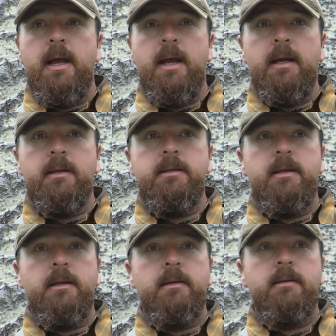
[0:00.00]
and
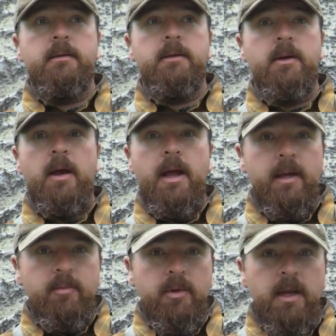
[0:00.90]
uh, you know I
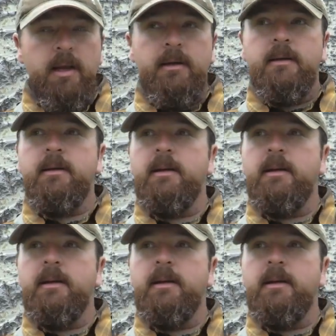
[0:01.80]
had a plan